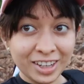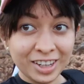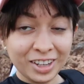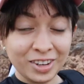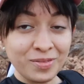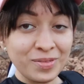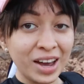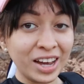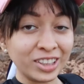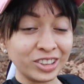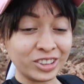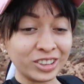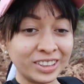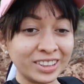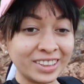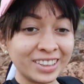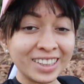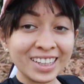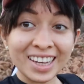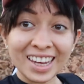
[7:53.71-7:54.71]

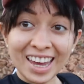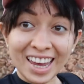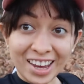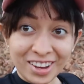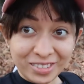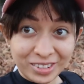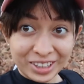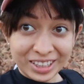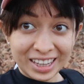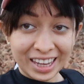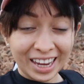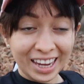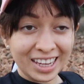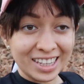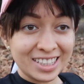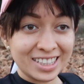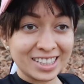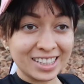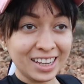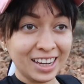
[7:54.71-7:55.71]
Imagine, every
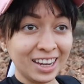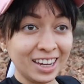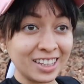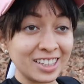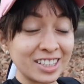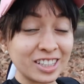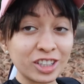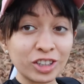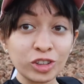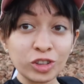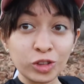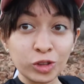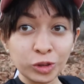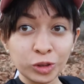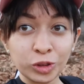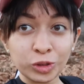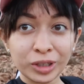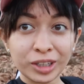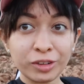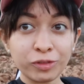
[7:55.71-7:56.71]
day since
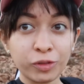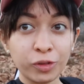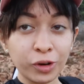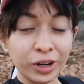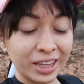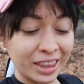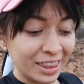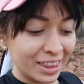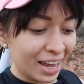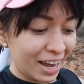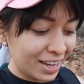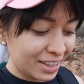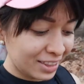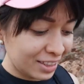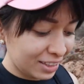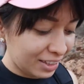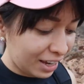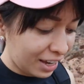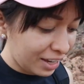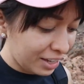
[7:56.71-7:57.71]
June 24,
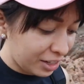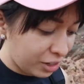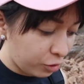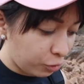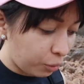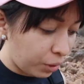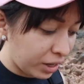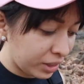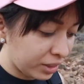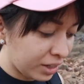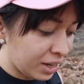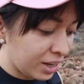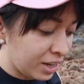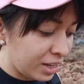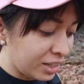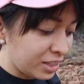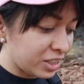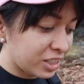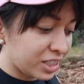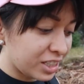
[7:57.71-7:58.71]
1981,
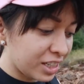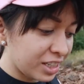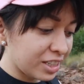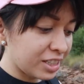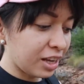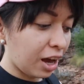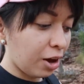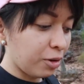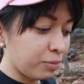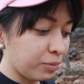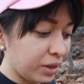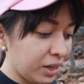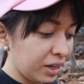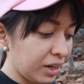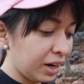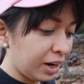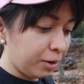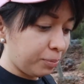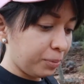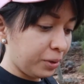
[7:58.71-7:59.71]
she's
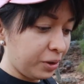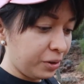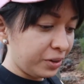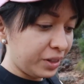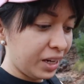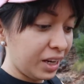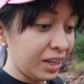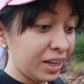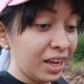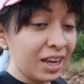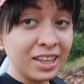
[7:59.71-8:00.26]
been appearing